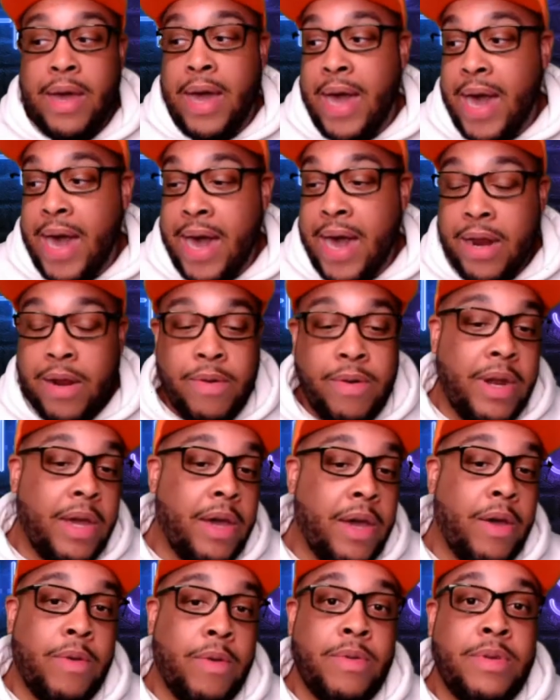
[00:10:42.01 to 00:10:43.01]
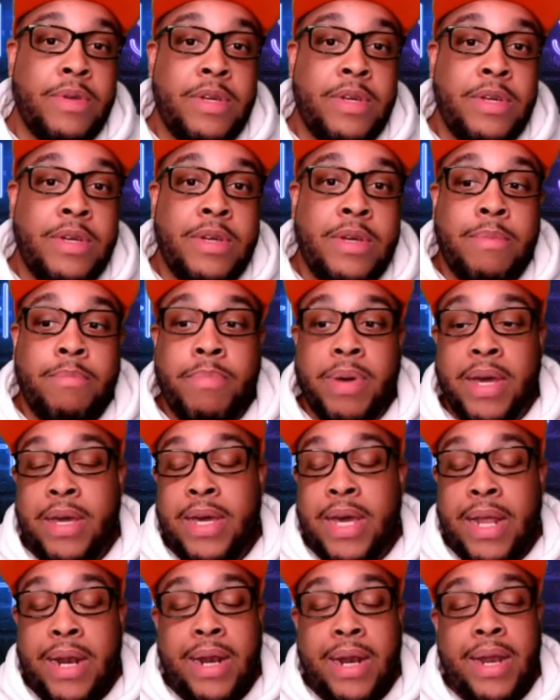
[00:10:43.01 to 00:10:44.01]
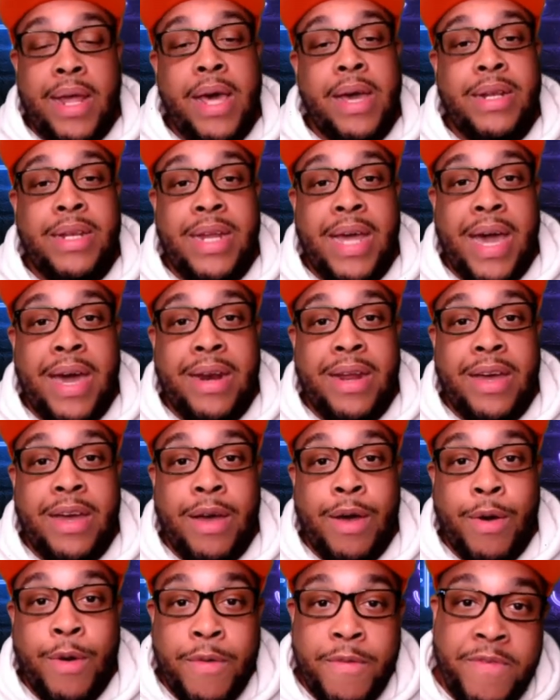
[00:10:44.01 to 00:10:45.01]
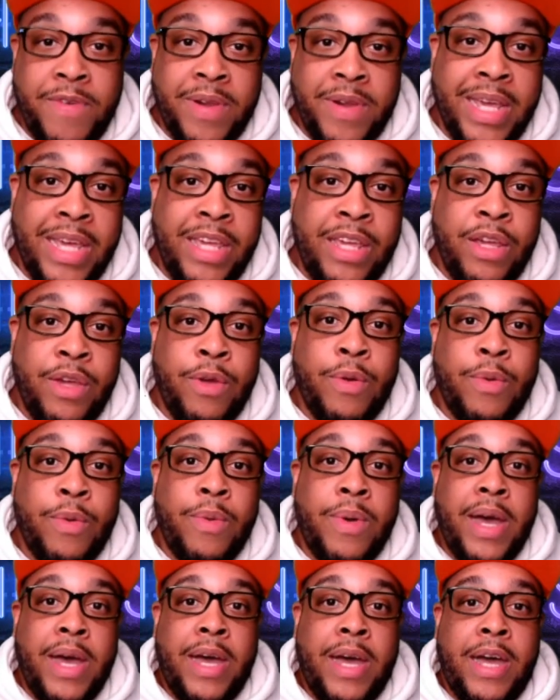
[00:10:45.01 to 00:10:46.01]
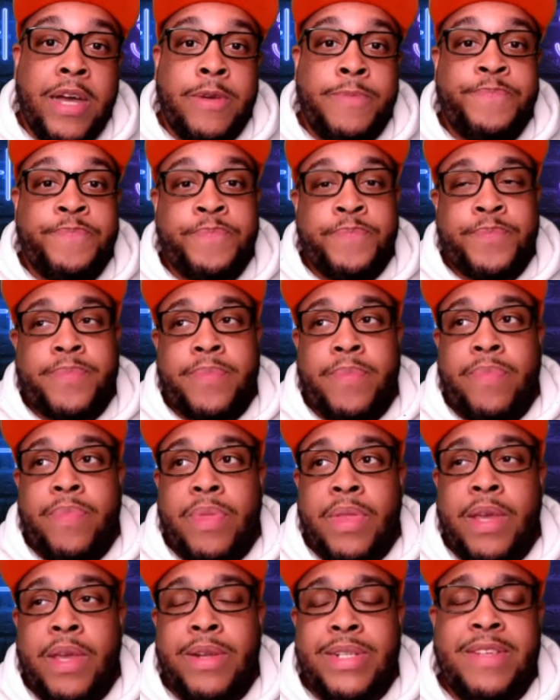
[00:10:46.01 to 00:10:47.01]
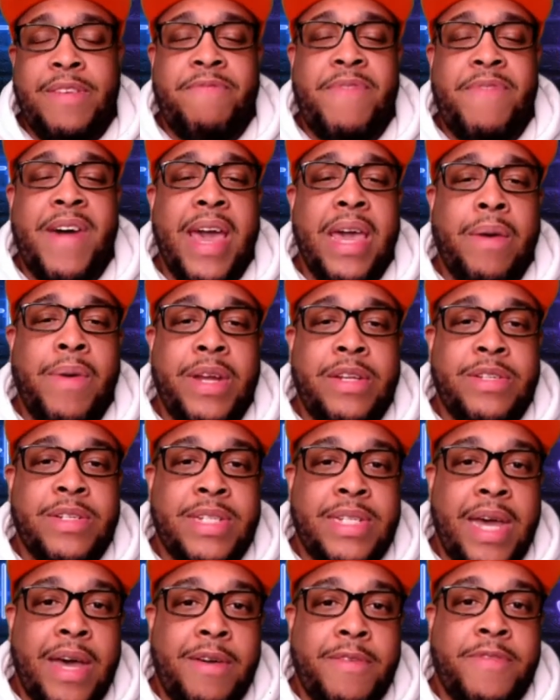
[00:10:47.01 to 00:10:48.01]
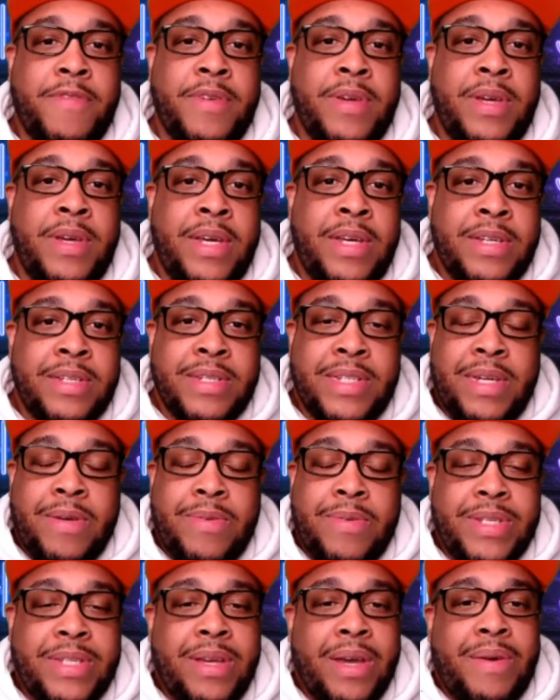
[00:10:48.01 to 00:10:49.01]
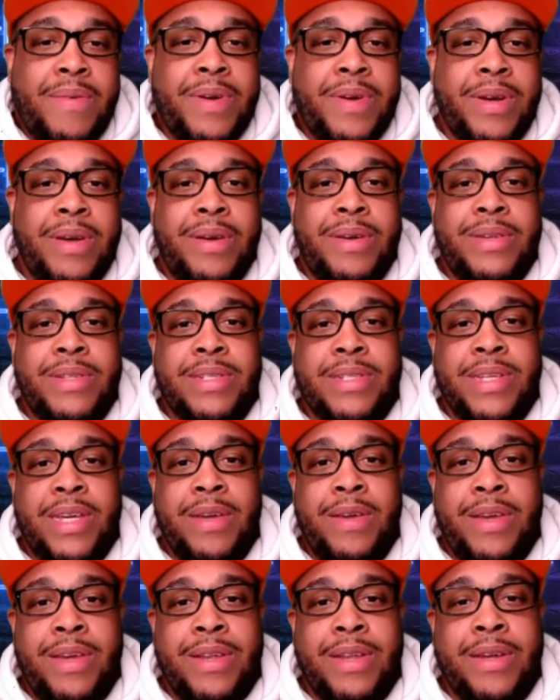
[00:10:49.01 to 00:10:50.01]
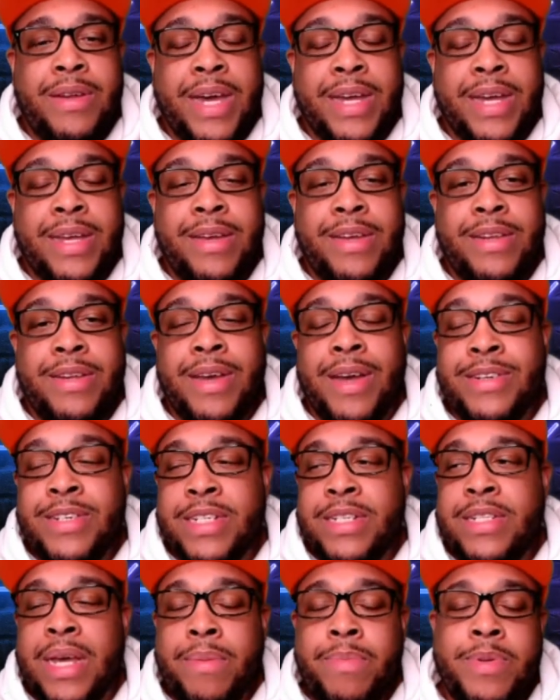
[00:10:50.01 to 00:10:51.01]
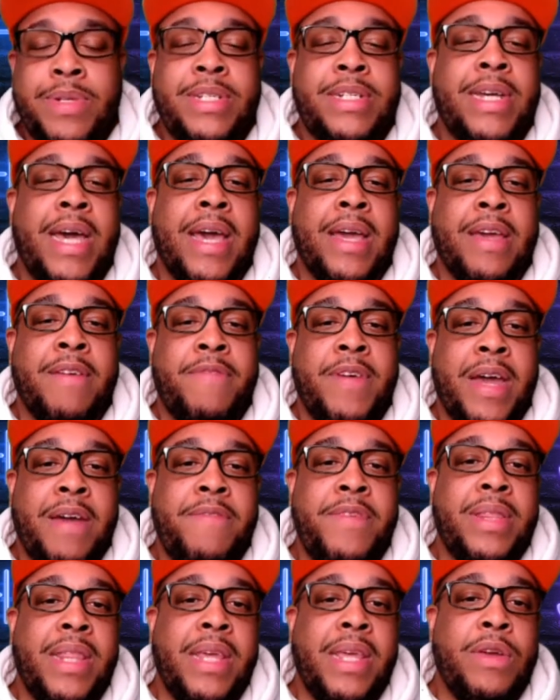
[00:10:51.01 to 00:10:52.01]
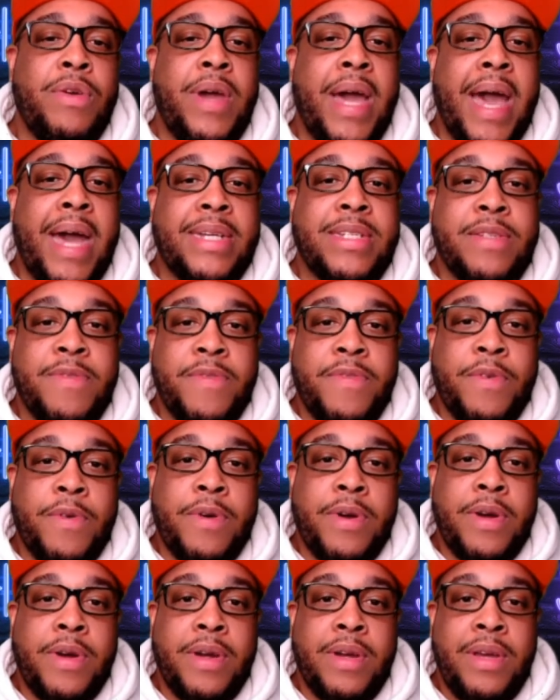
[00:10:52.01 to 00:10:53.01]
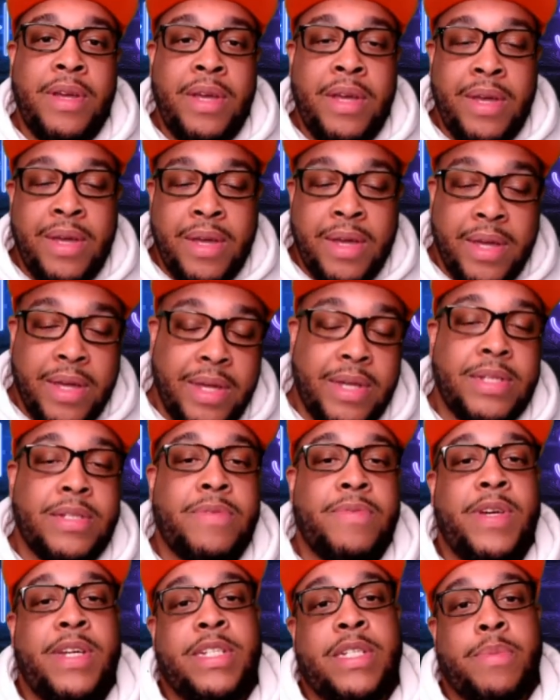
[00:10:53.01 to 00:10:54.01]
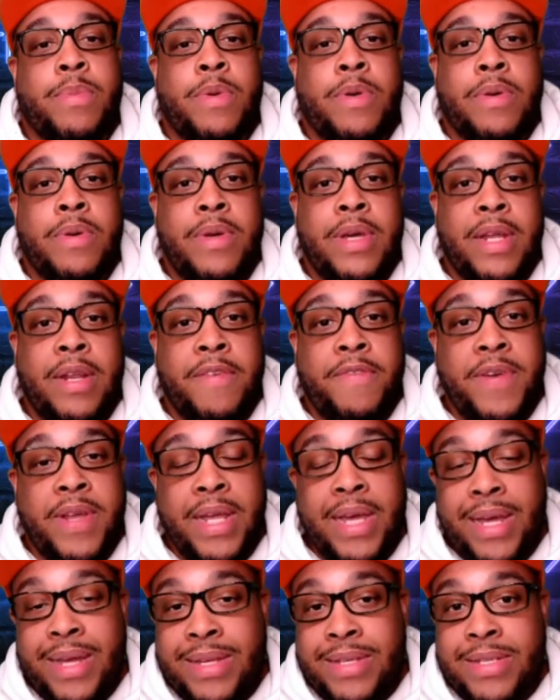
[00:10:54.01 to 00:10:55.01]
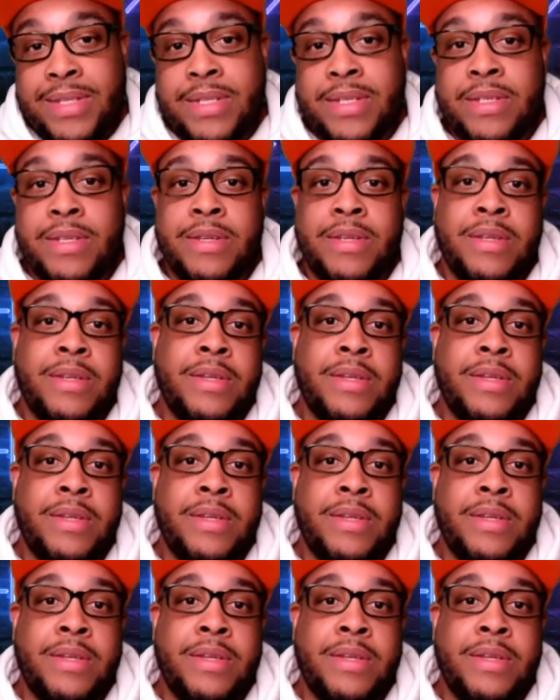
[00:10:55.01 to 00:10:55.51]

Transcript: I don't know. But good luck, Donna. Hopefully you just evaluate yourself. See what's going on. See, like, just double check if everything you're asking for is reasonable. And if it is,